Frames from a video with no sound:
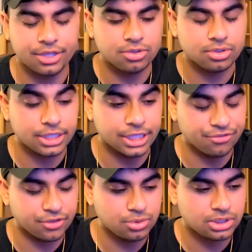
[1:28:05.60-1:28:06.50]
dude,
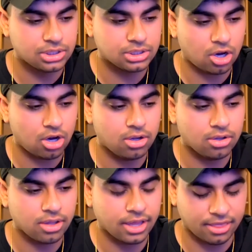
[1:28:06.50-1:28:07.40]
if you saw
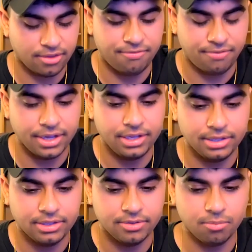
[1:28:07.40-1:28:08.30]
like the fight
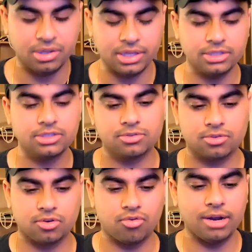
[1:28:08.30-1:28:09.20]
when they
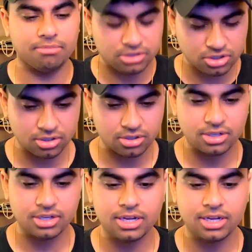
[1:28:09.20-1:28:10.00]
grabbed each other,